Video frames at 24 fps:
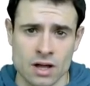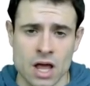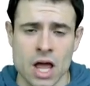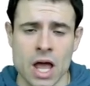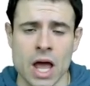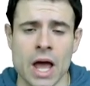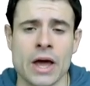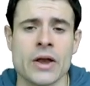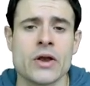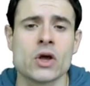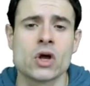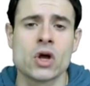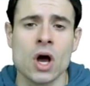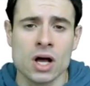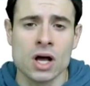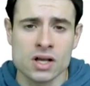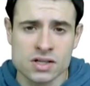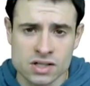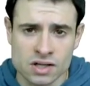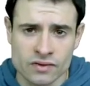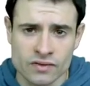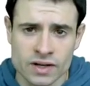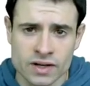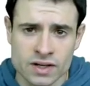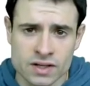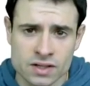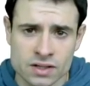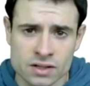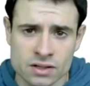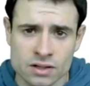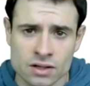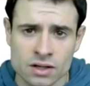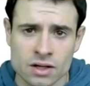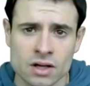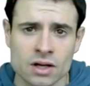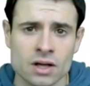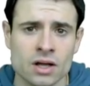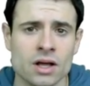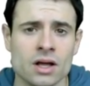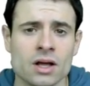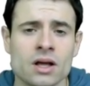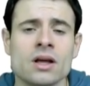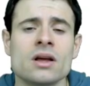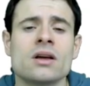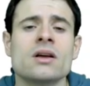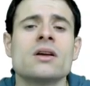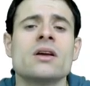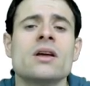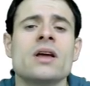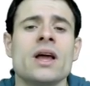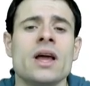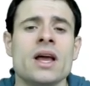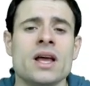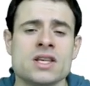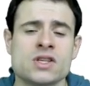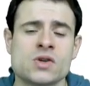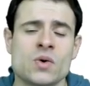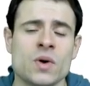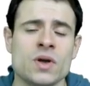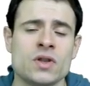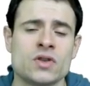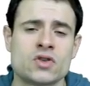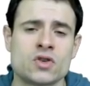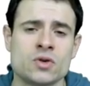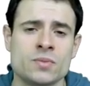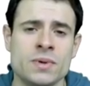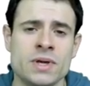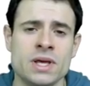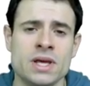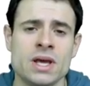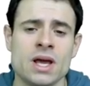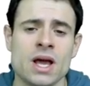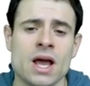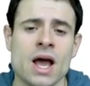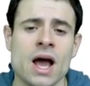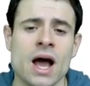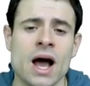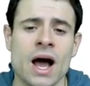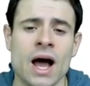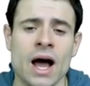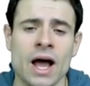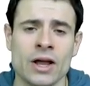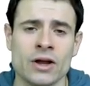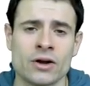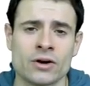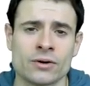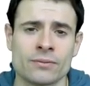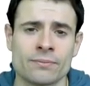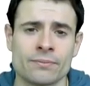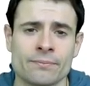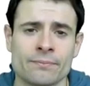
And the cost of it is going to be higher.